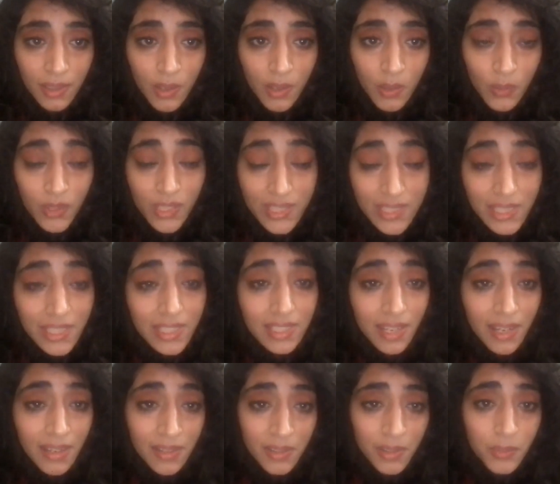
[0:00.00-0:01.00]
We sit
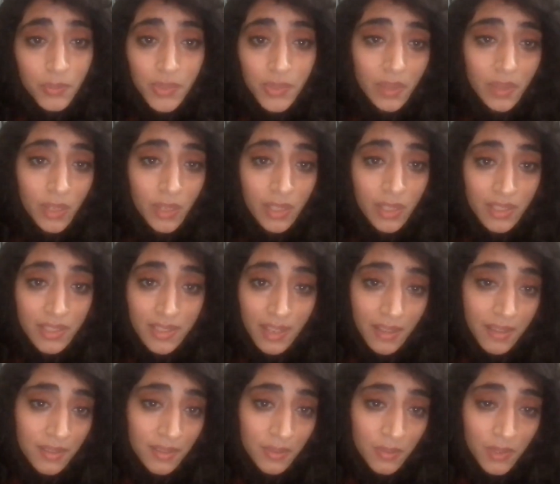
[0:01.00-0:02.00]
under the pre-winter
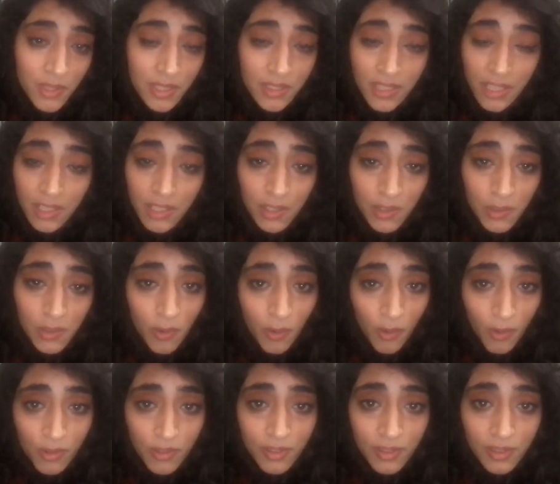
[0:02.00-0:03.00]
sun with the radio
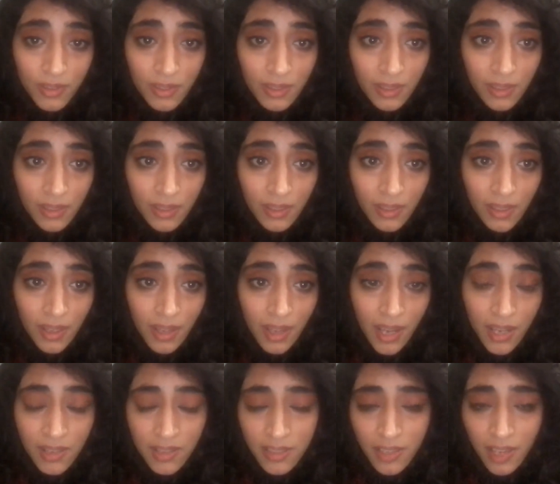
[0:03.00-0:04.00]
on,
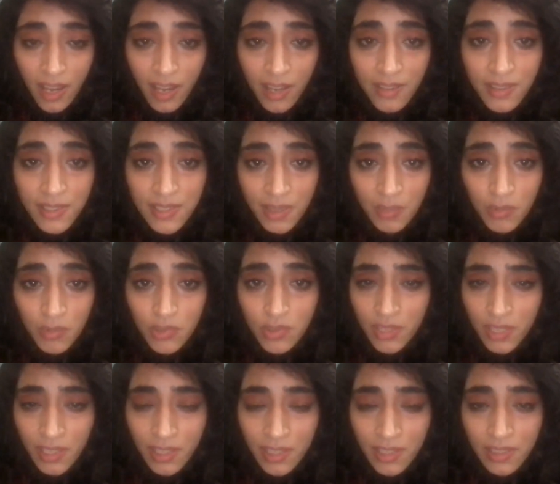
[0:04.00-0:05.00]
and her hands seem to
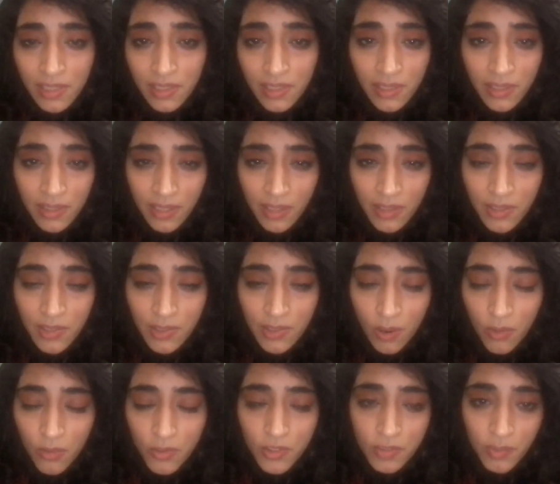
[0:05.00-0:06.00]
wrinkle in that
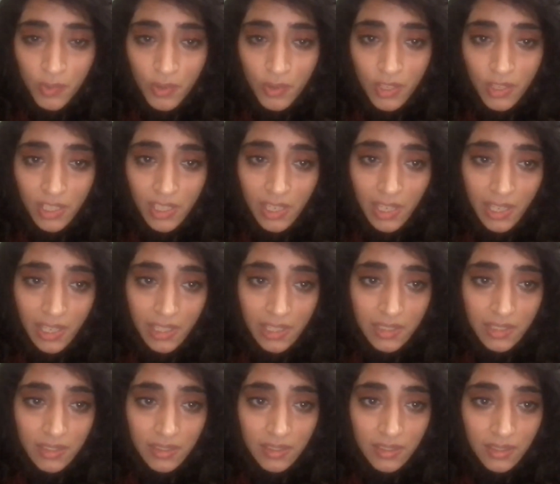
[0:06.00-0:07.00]
soft, smoky
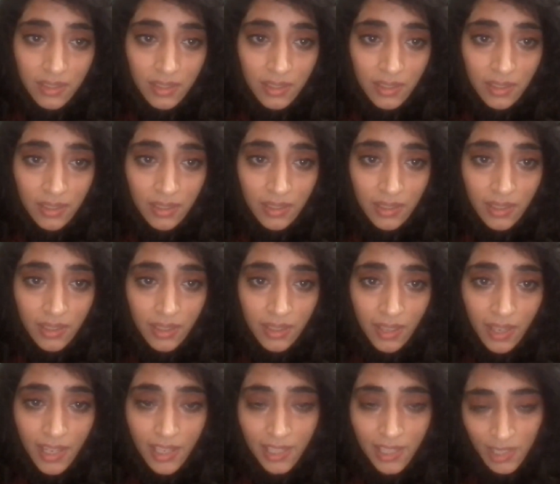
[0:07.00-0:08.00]
light.
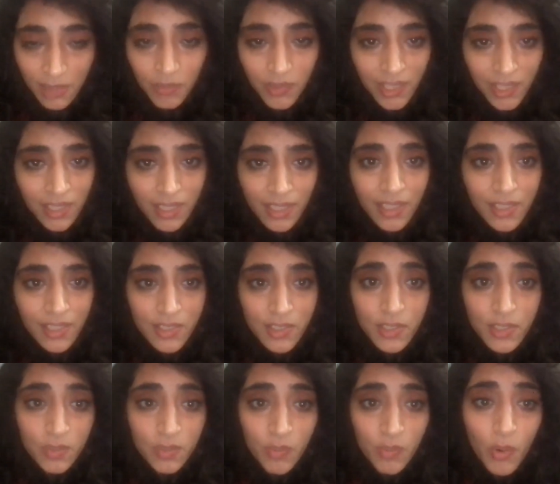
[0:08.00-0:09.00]
I keep thinking it's
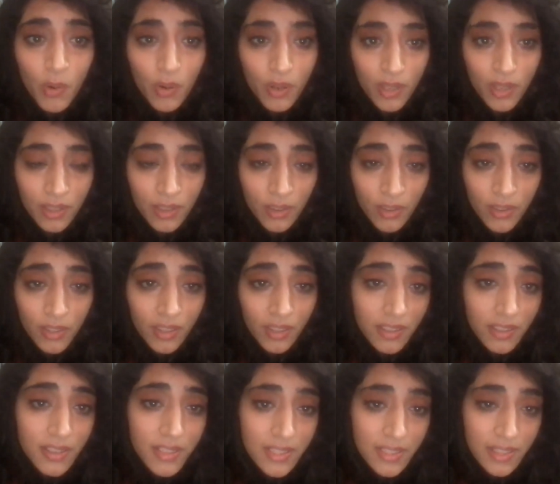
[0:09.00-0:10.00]
the smoke and not the
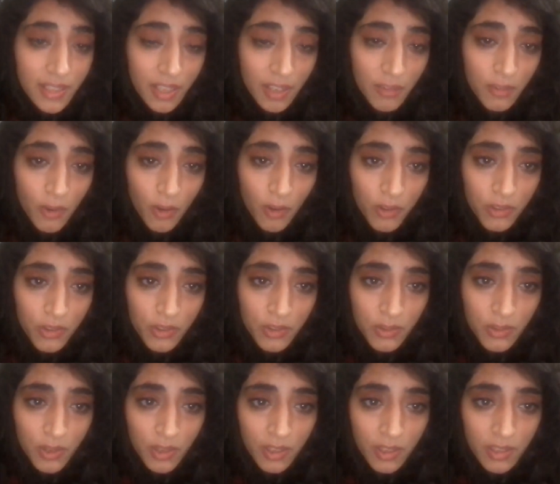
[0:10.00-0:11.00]
years that have gone
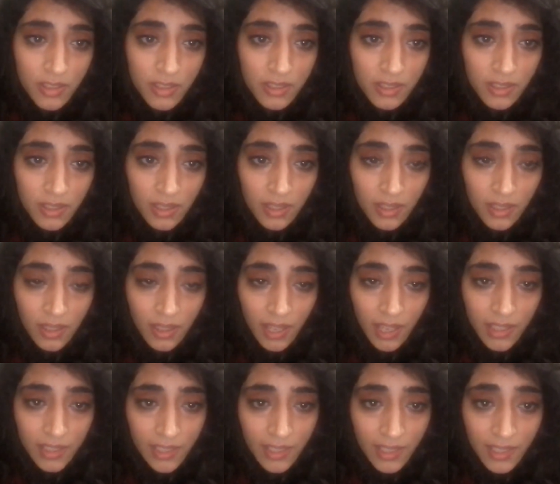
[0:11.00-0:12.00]
through her.
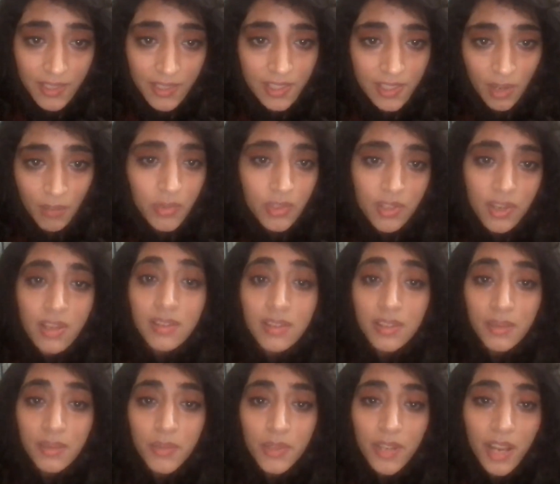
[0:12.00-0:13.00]
I think it's
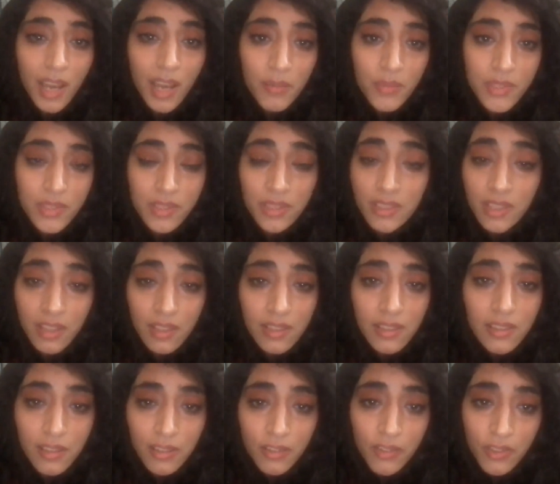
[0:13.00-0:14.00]
temporary, perhaps the dull,
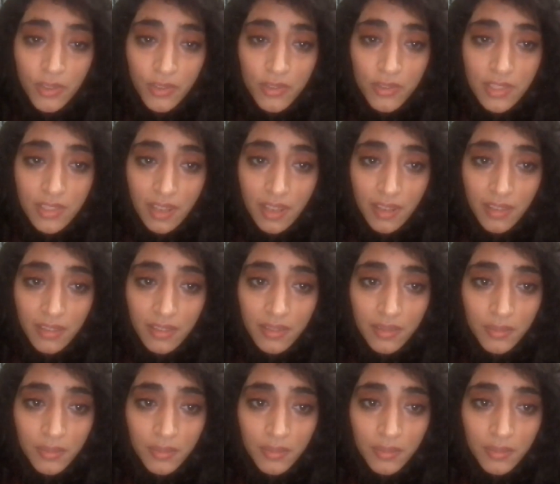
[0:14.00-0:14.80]
curfewed sun.